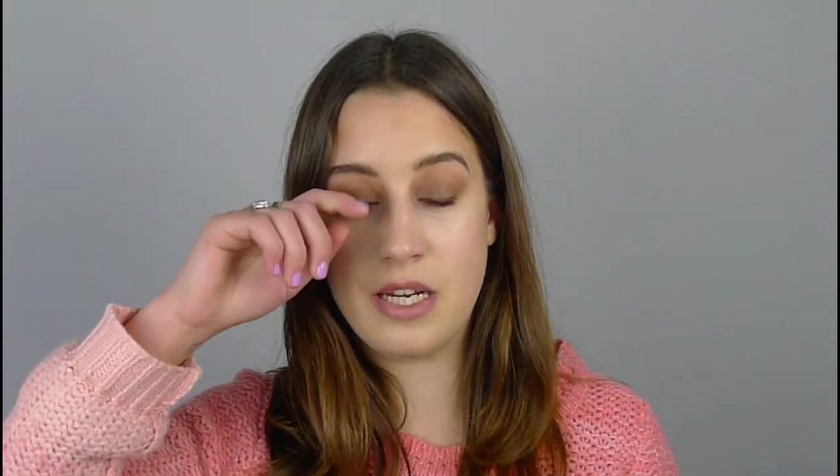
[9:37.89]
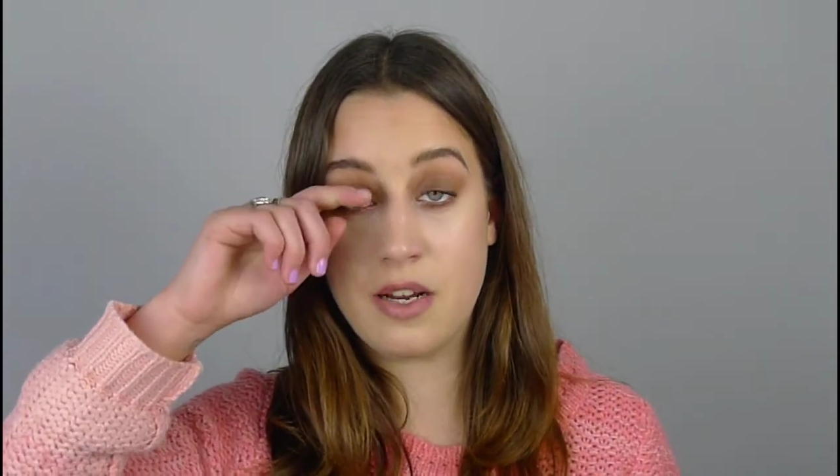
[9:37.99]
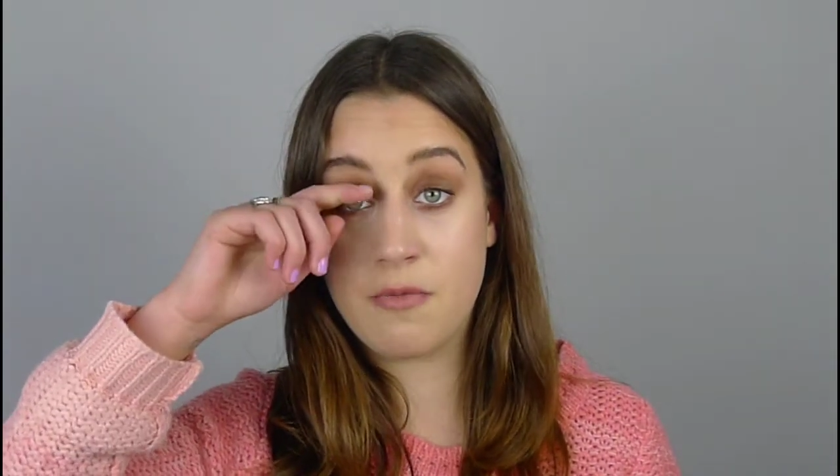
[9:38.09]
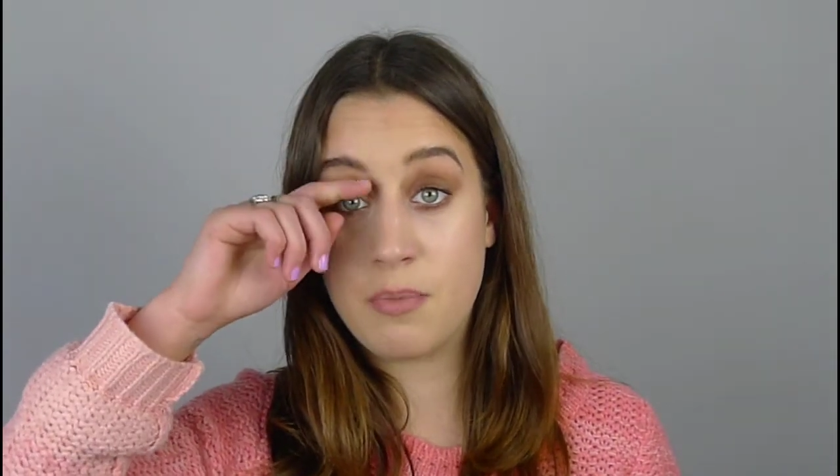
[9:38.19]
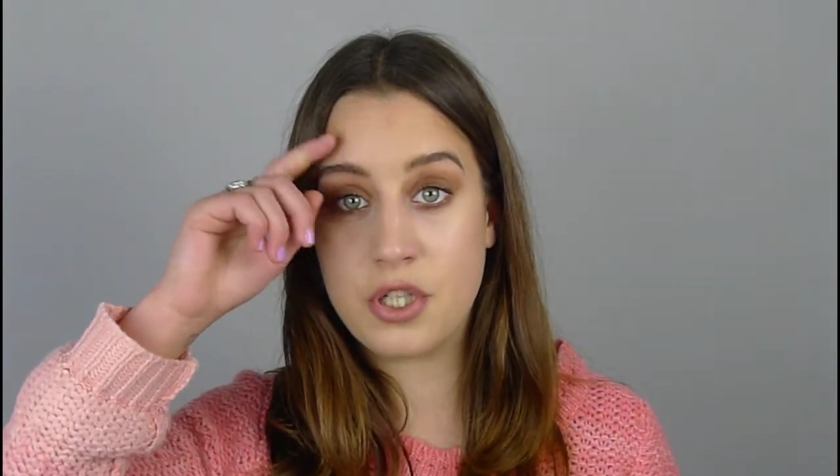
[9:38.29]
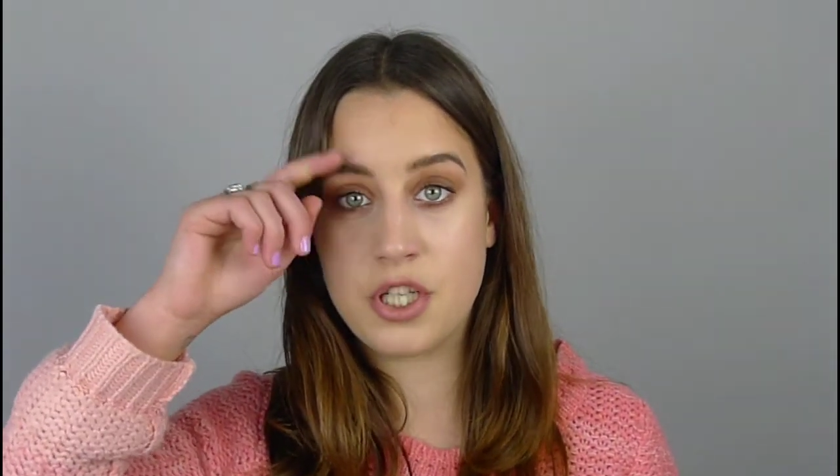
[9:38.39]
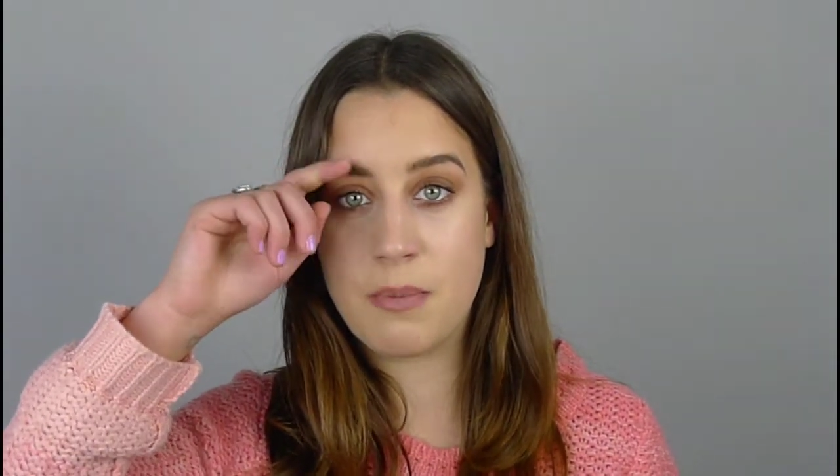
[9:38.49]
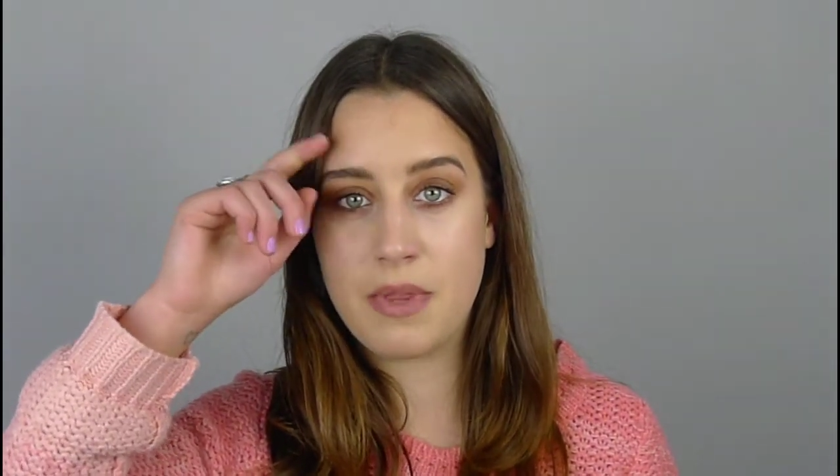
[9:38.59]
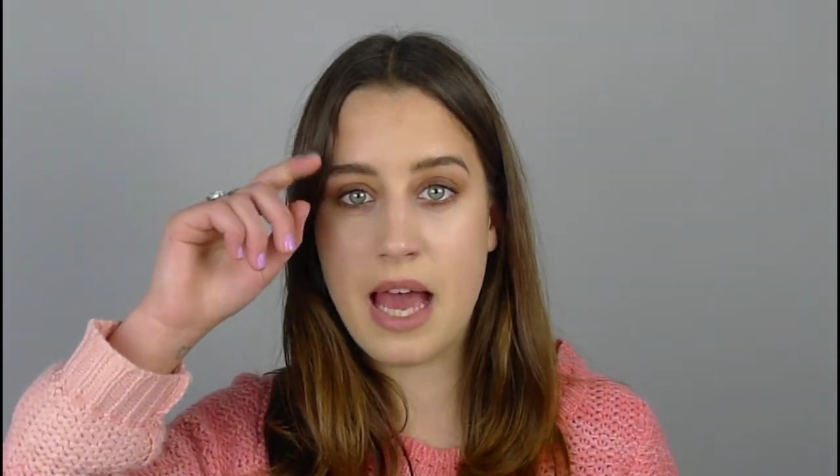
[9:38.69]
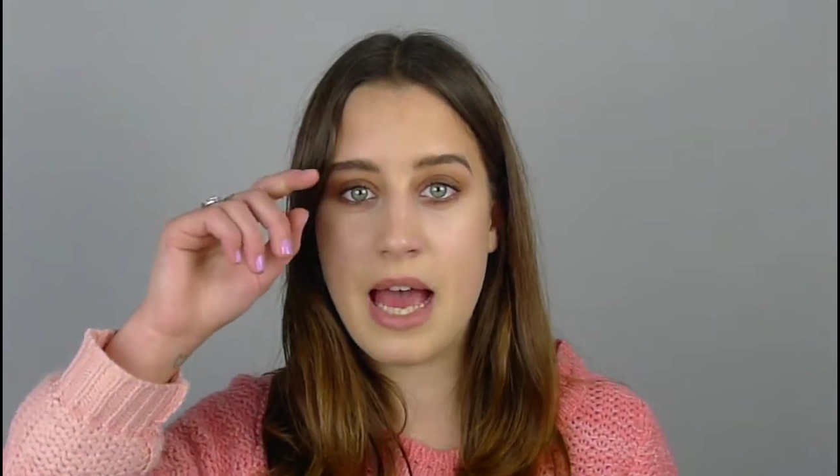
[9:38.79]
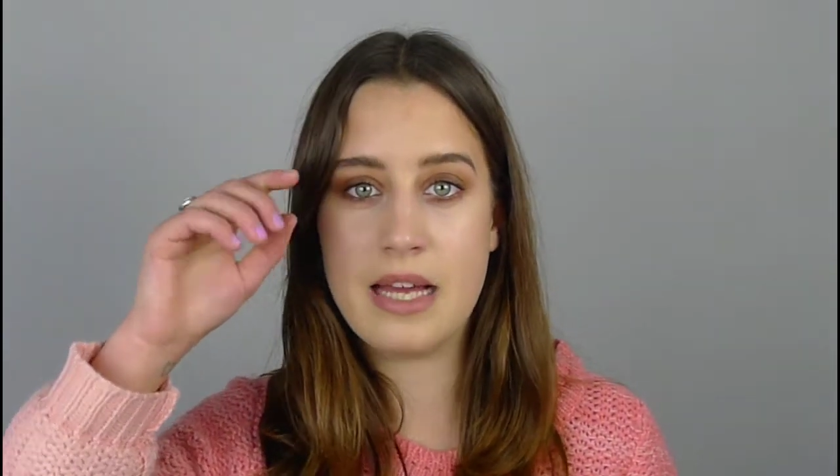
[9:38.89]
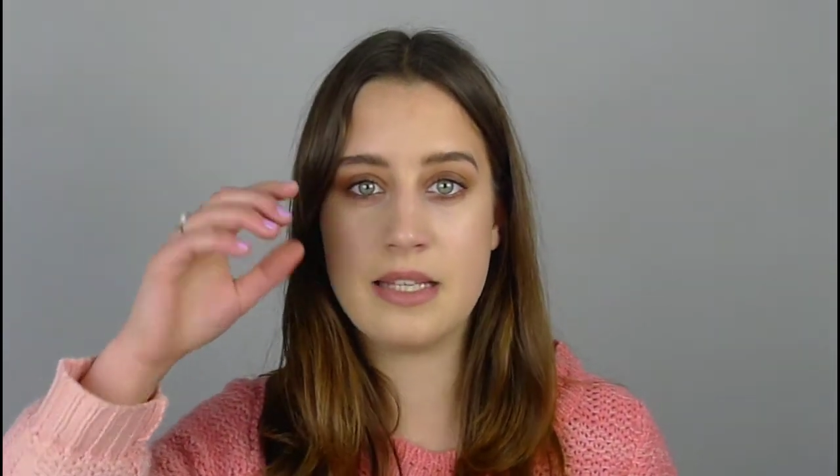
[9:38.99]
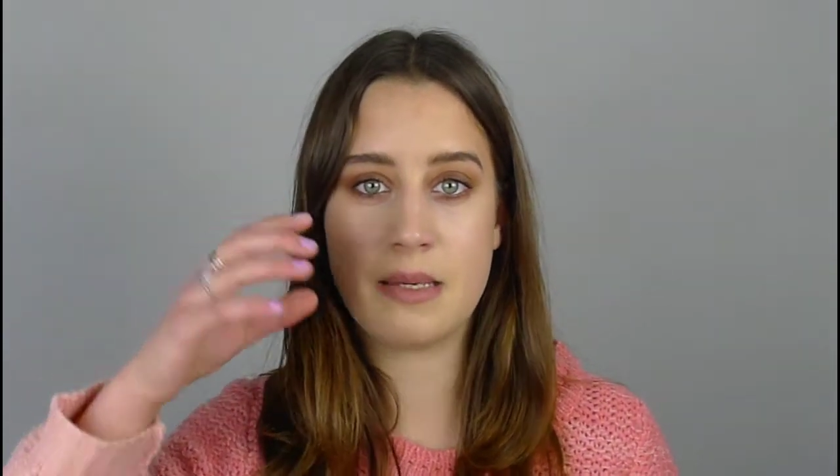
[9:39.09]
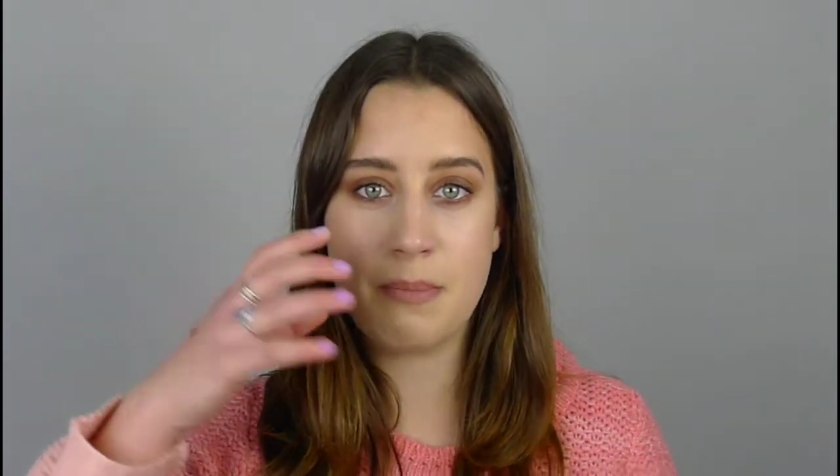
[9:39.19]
kind of push up the hairs and